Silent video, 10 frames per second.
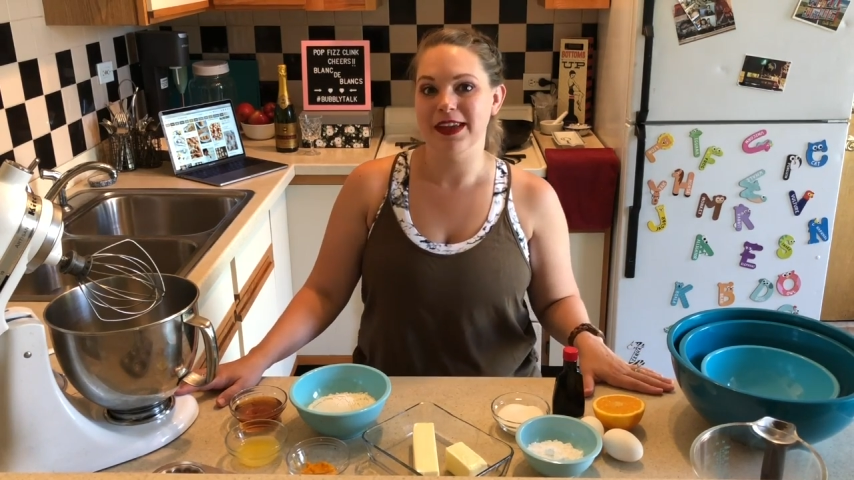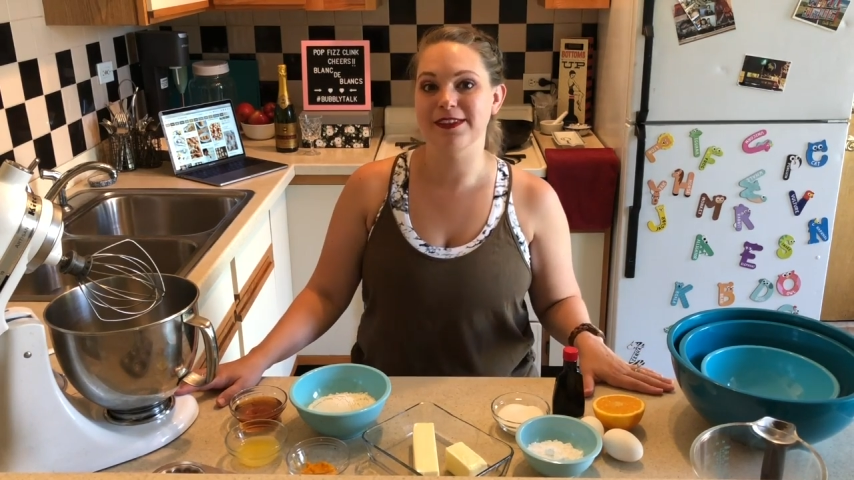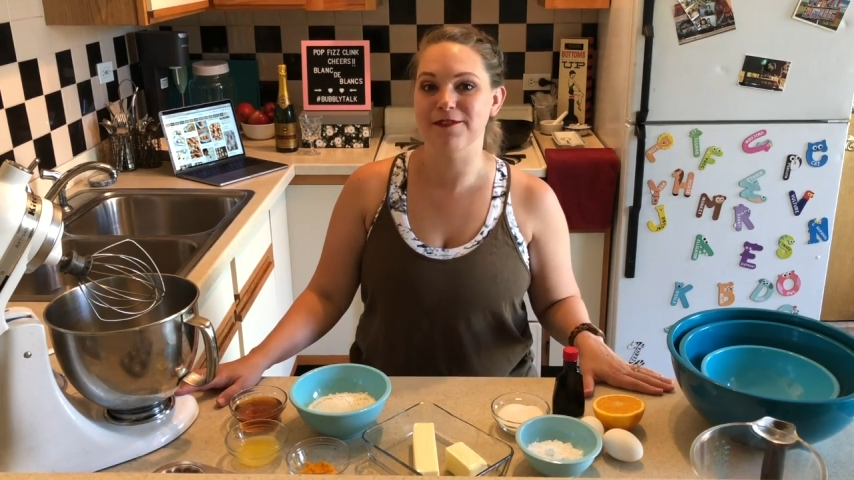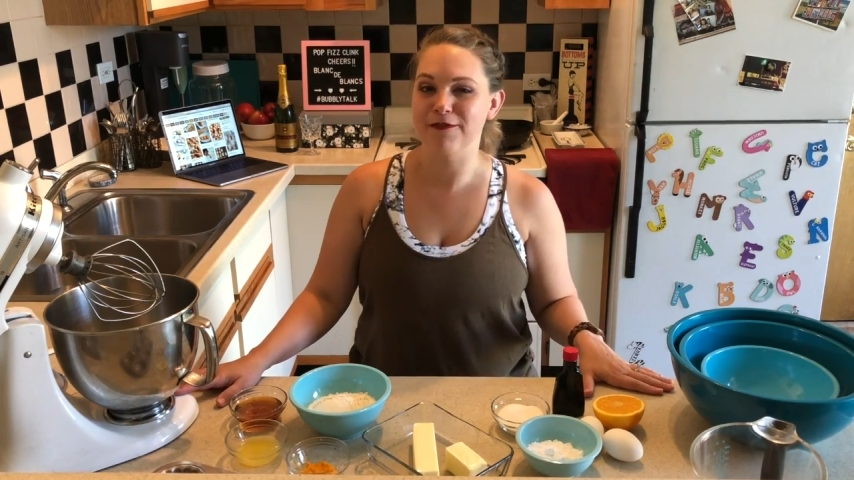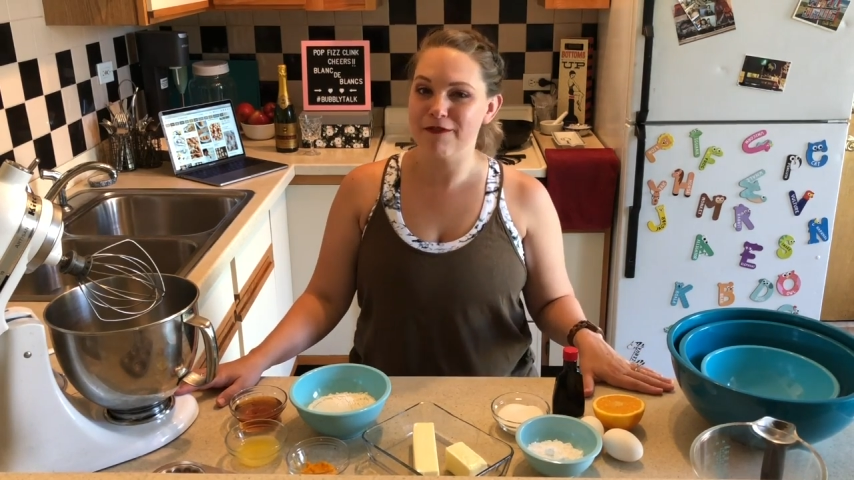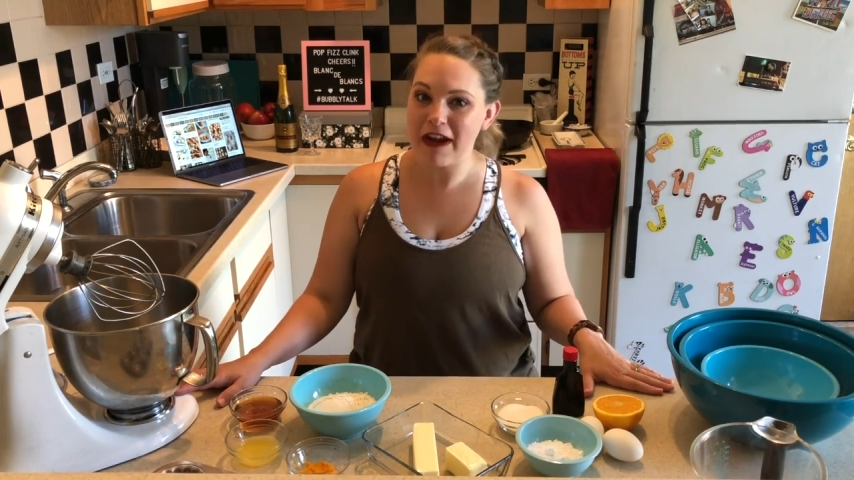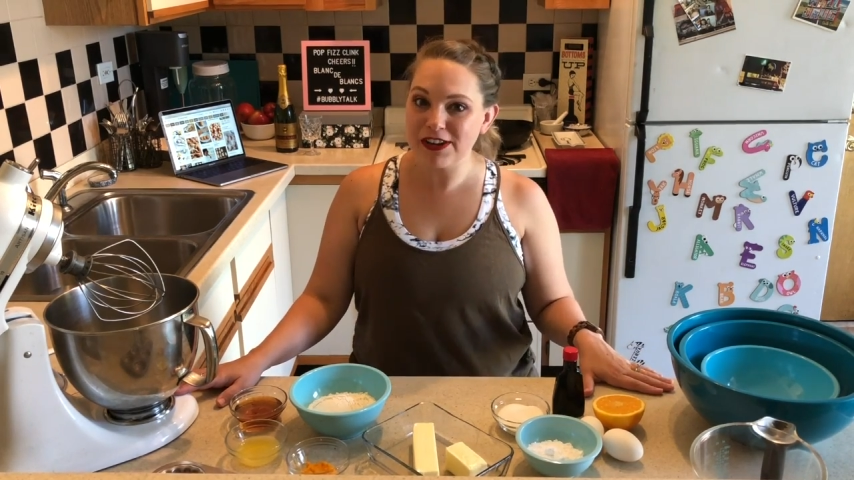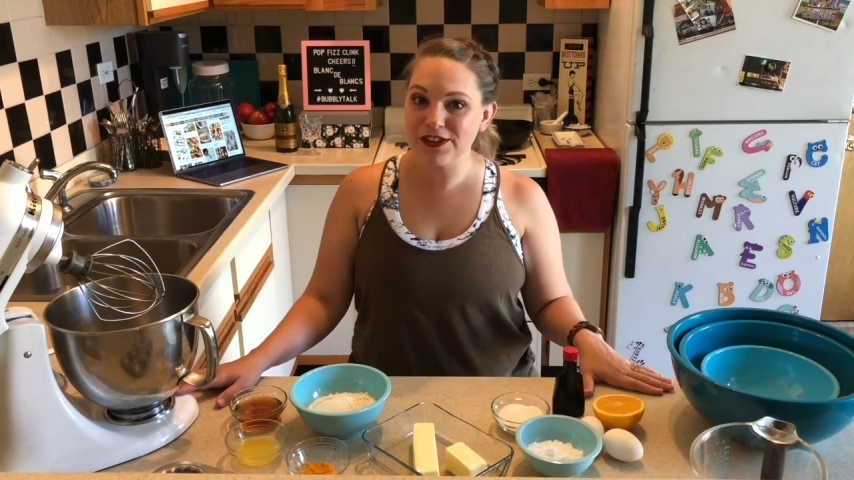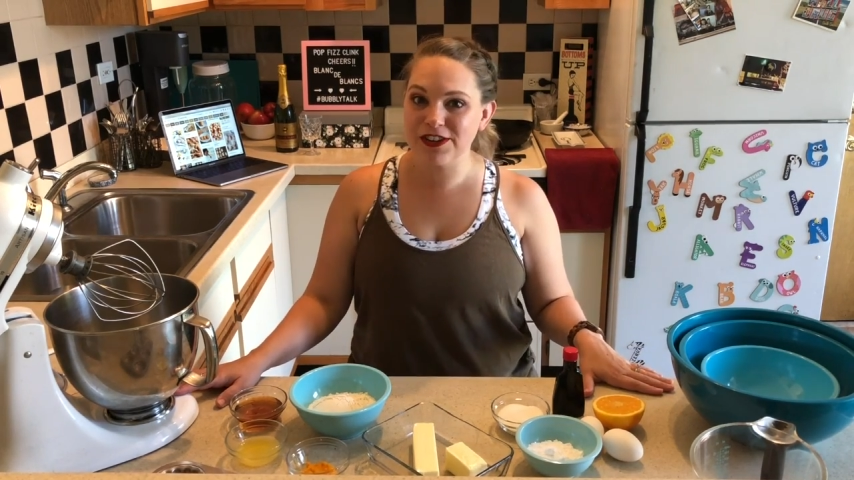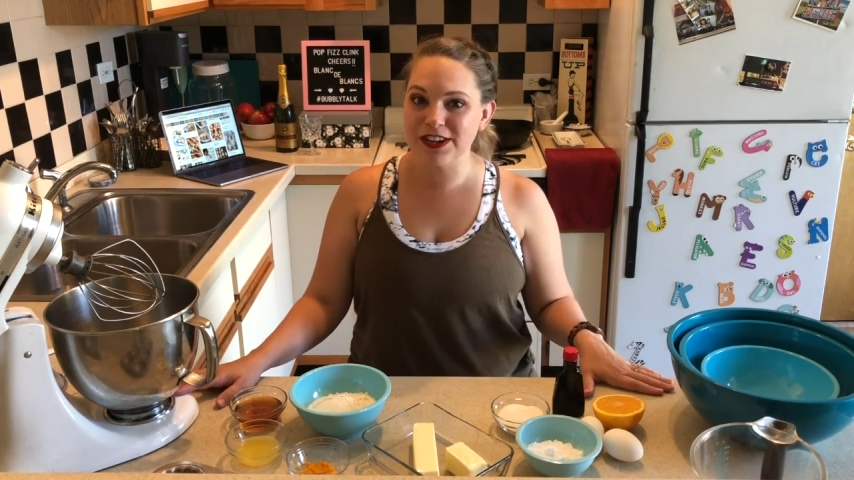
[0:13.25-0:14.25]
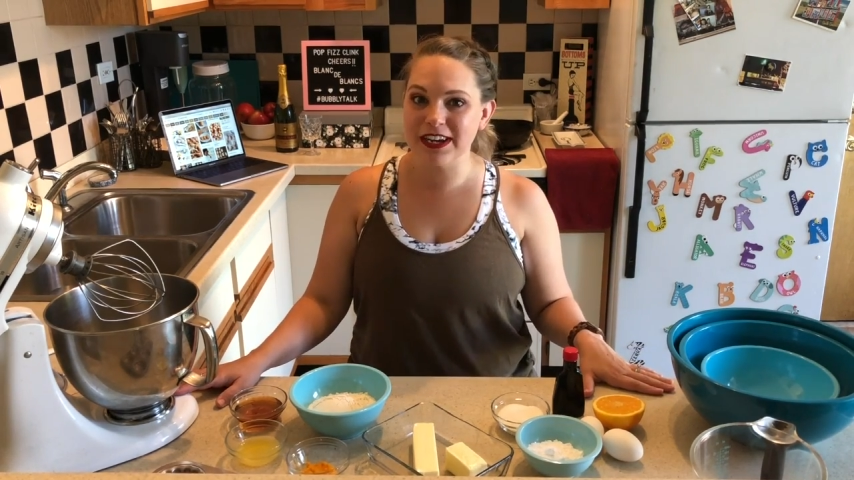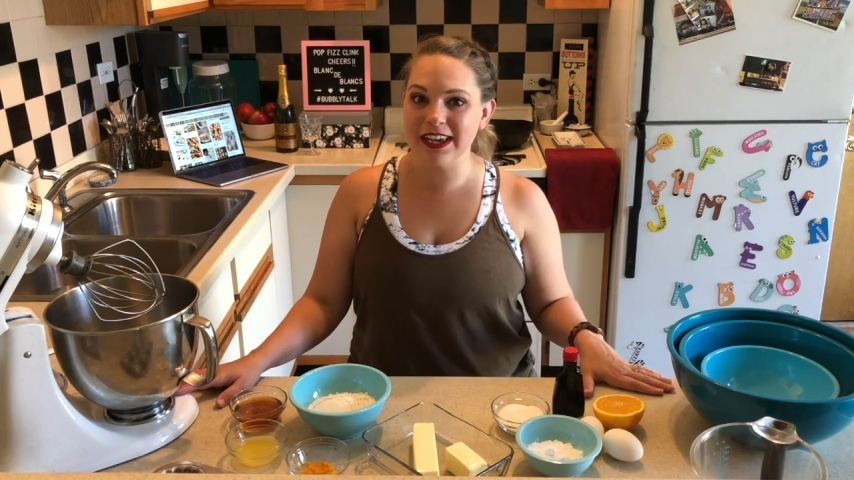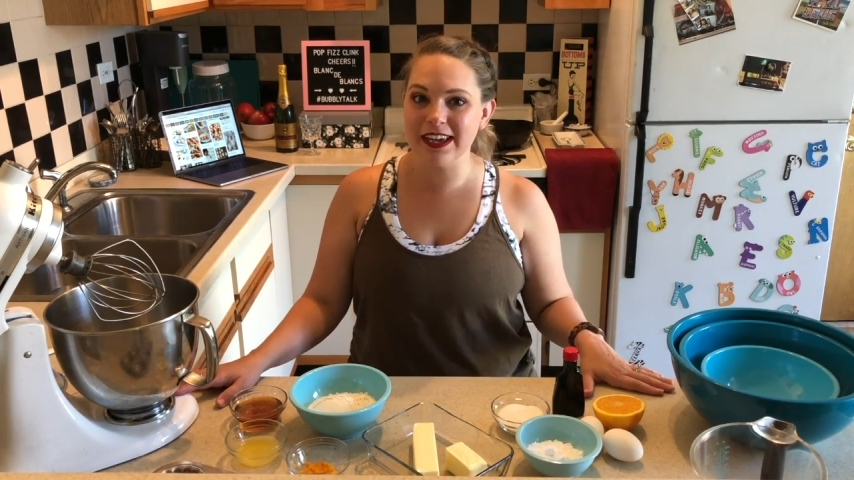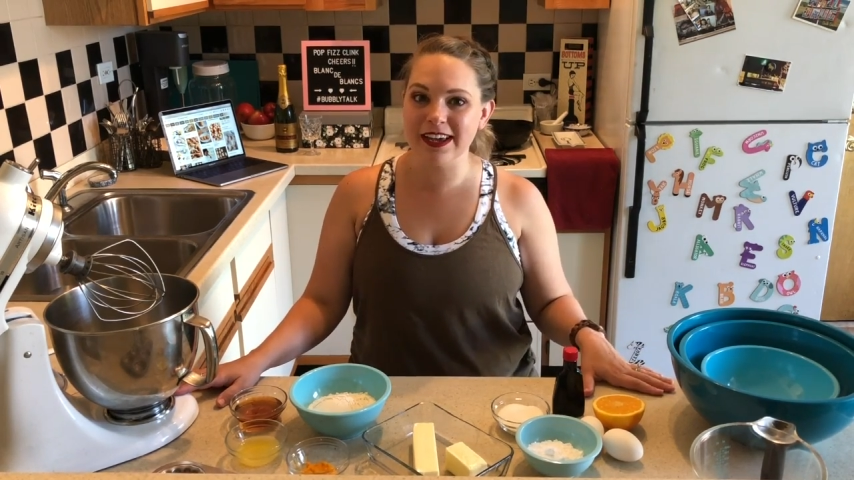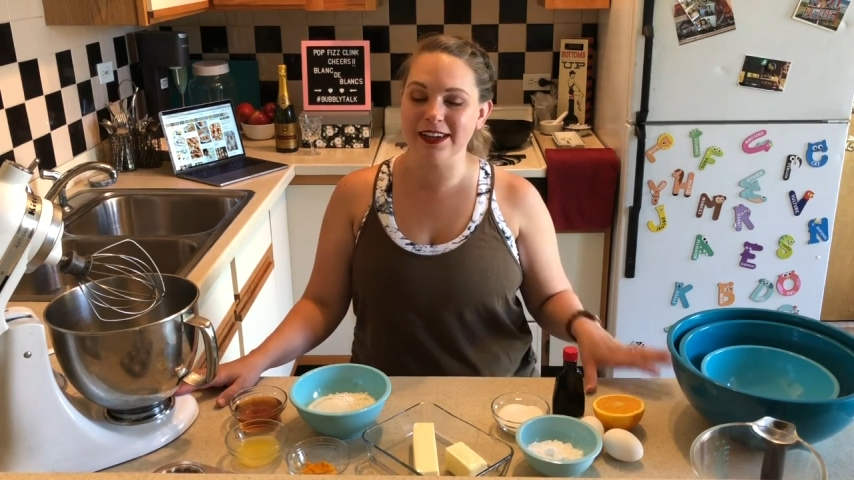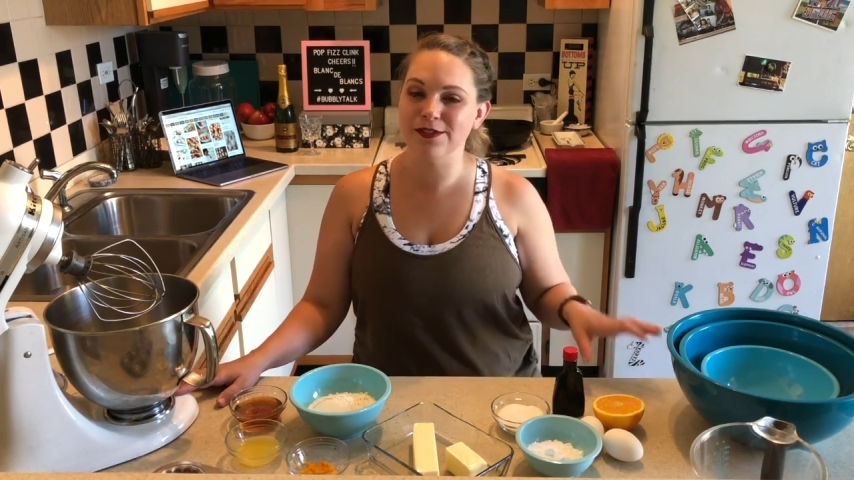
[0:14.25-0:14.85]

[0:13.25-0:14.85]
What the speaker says: It's a French cookie,